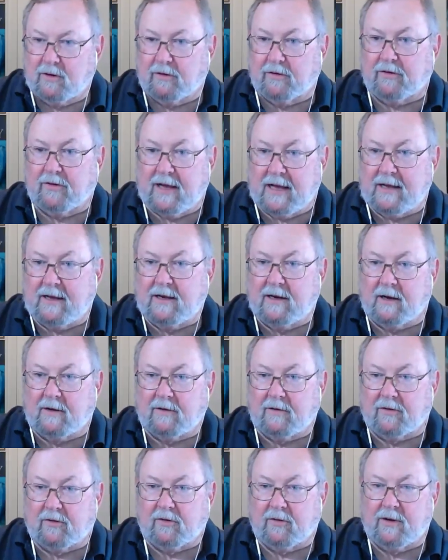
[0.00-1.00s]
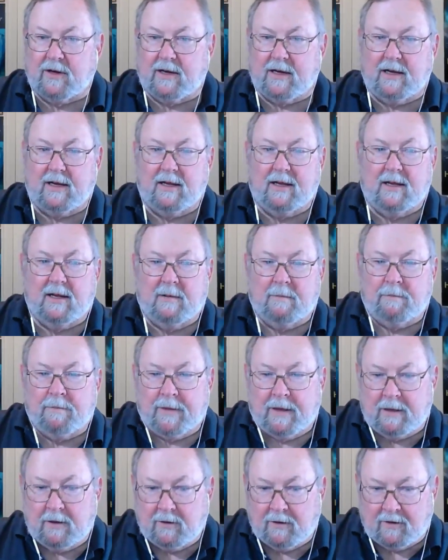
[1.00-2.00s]
standing on the street
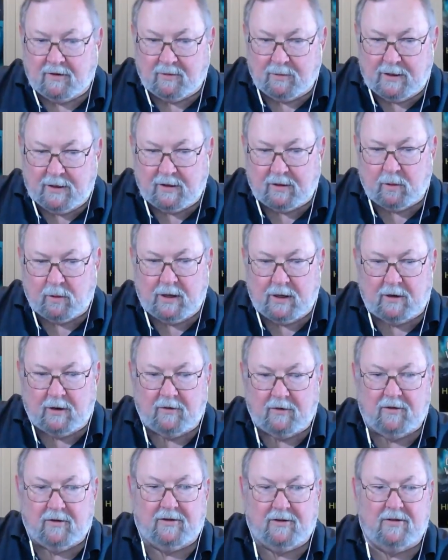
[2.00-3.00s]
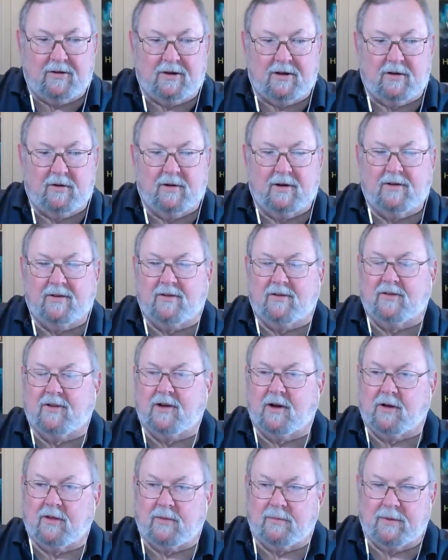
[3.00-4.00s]
and you can spin 360 degrees and see
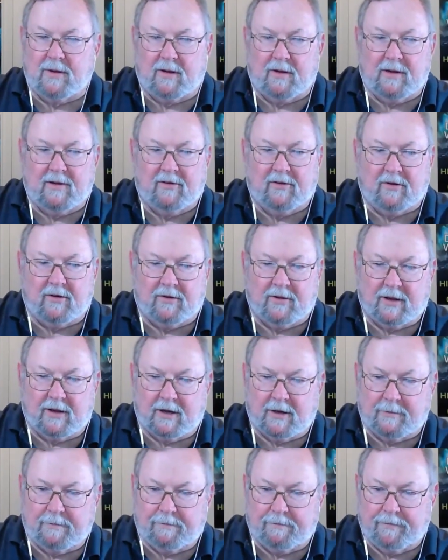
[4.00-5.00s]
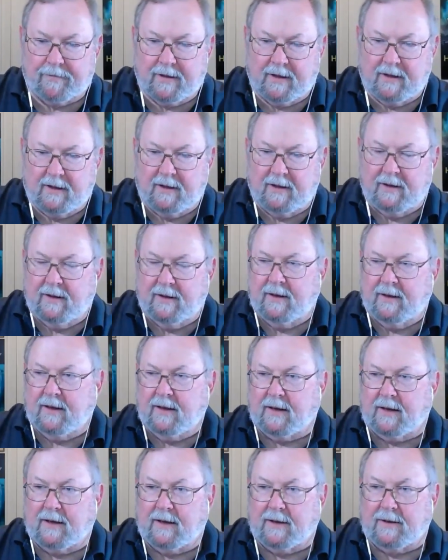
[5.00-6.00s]
all the buildings that are there.
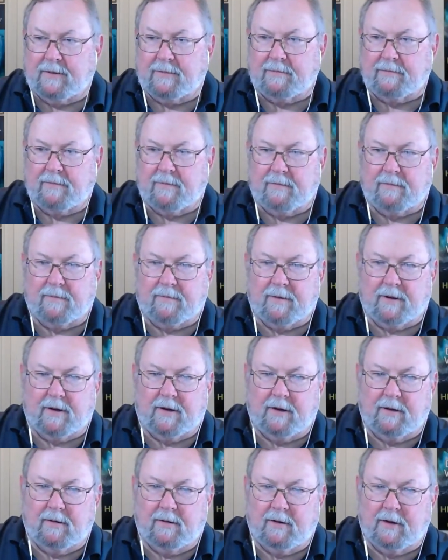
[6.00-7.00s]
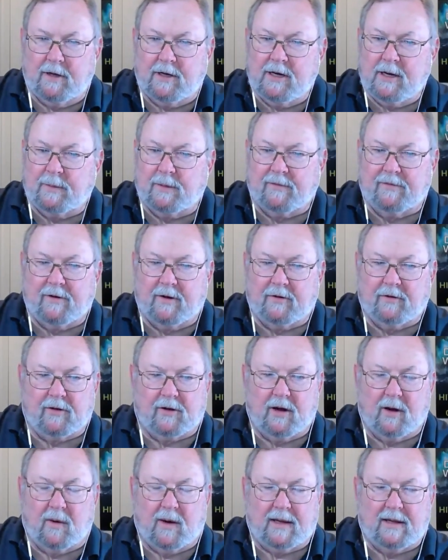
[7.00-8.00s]
Uh, good number of yeah. years
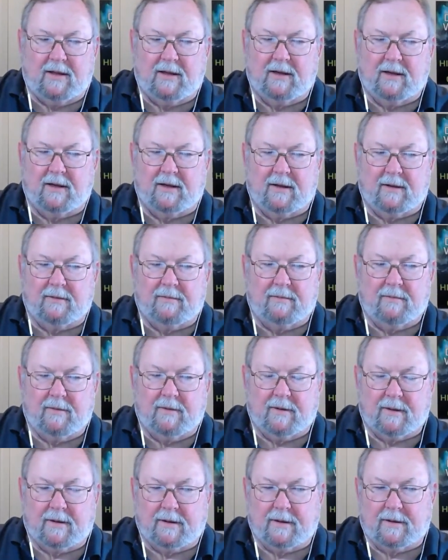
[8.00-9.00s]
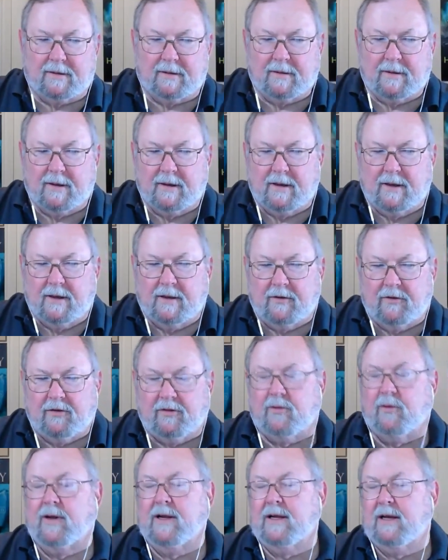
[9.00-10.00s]
ago, I did a, a,
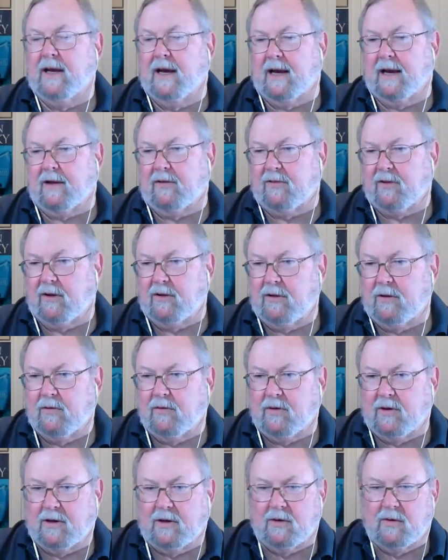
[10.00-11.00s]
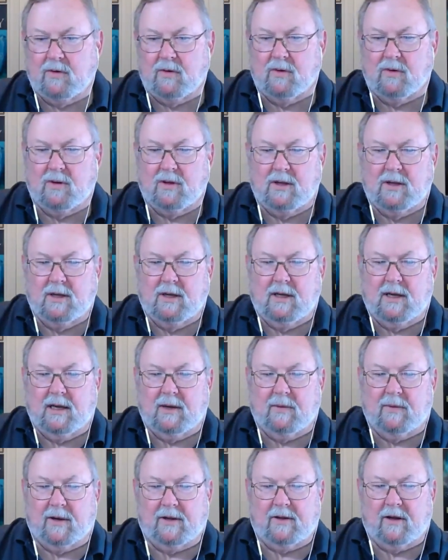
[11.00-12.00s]
screencast on using Google.
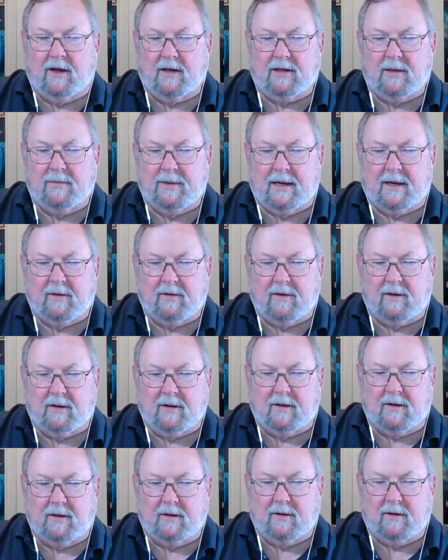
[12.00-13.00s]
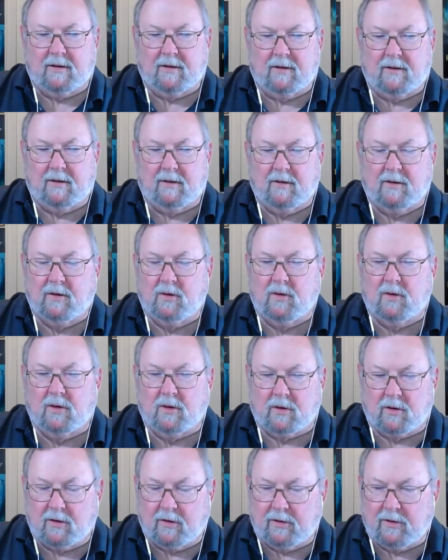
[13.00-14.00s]
And when I talked about uh, Google
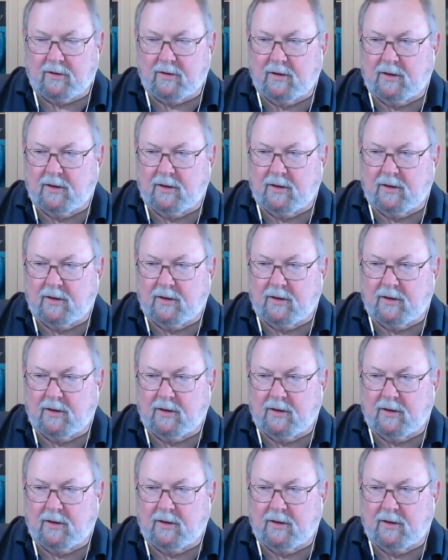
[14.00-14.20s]
Earth